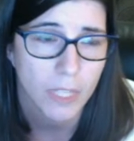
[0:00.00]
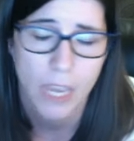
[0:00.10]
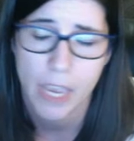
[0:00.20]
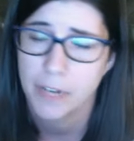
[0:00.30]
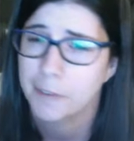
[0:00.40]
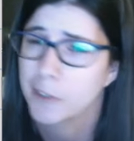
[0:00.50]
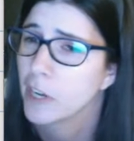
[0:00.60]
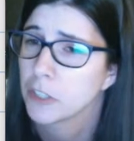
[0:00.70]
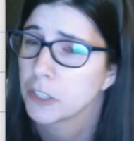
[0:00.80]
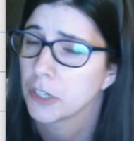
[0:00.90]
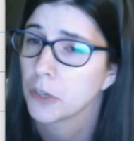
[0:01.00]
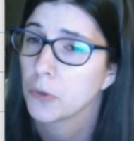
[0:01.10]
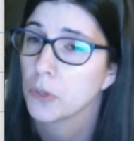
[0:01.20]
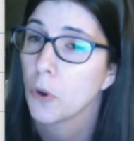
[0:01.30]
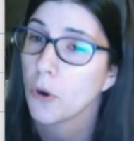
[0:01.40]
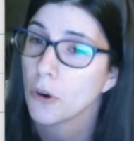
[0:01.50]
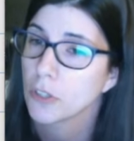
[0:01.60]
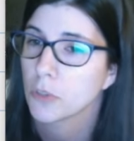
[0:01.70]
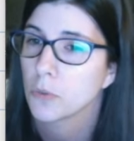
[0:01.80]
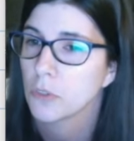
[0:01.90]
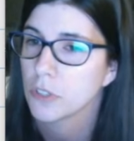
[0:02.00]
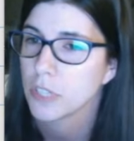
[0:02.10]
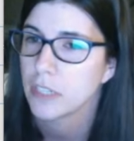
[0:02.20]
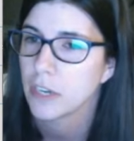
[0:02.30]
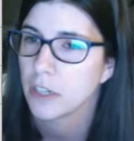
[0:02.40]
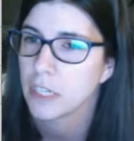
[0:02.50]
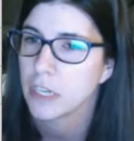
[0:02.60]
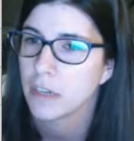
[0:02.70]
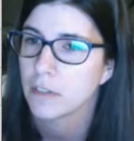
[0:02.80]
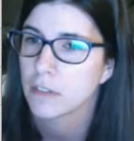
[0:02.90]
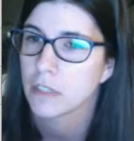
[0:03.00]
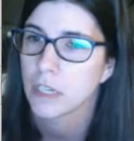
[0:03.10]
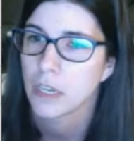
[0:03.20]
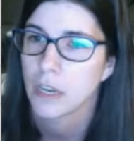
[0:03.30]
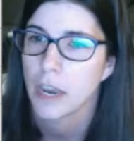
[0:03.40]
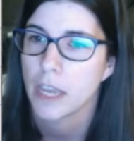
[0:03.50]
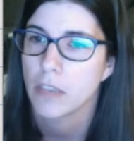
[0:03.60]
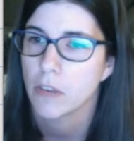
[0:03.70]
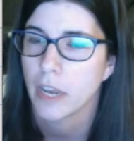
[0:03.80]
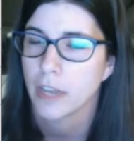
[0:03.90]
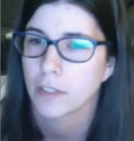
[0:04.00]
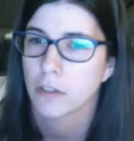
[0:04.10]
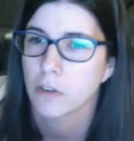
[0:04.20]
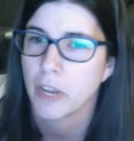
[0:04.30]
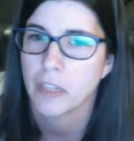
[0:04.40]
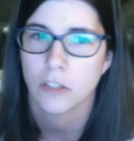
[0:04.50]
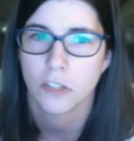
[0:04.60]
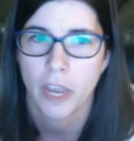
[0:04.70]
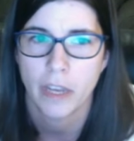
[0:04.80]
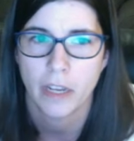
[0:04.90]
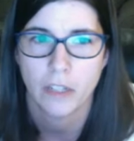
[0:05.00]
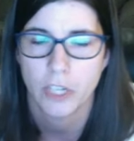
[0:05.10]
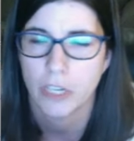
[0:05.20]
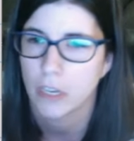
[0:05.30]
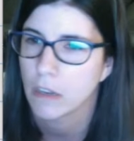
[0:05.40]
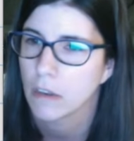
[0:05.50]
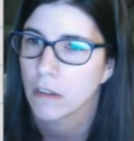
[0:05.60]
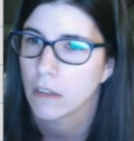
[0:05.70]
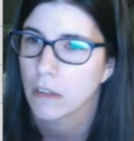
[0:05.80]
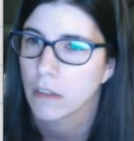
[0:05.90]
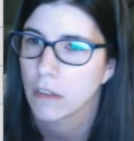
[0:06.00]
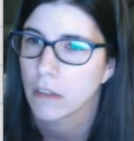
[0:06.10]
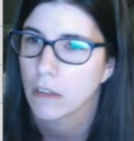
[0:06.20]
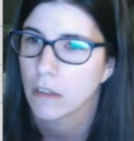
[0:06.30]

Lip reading: And if you're not sure who your school's ATRT is, you can ask Lorraine in the chat and she can let you know.